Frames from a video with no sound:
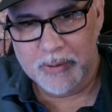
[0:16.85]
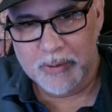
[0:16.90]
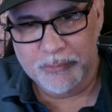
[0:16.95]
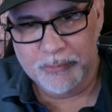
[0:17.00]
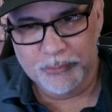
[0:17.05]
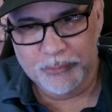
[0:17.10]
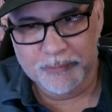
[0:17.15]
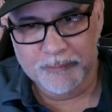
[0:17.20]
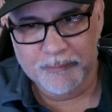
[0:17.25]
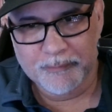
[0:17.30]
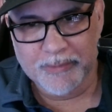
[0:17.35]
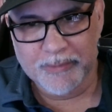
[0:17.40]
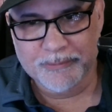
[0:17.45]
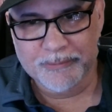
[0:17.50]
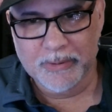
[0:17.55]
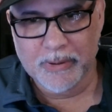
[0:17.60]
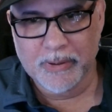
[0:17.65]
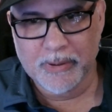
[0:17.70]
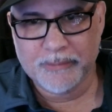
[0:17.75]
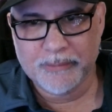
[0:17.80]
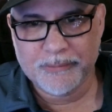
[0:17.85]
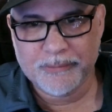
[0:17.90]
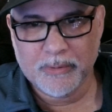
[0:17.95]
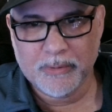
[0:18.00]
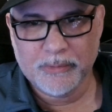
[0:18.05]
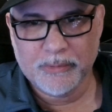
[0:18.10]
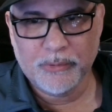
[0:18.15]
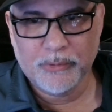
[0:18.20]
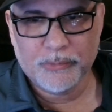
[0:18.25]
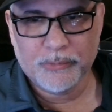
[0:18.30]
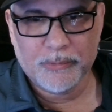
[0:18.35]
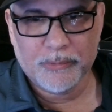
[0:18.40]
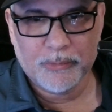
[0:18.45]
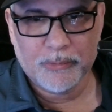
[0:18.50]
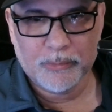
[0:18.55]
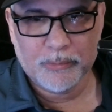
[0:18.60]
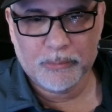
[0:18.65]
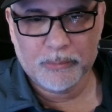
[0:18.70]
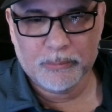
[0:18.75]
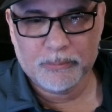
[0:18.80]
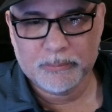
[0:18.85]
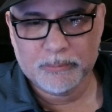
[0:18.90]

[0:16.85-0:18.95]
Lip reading: Hughes Investigates on YouTube.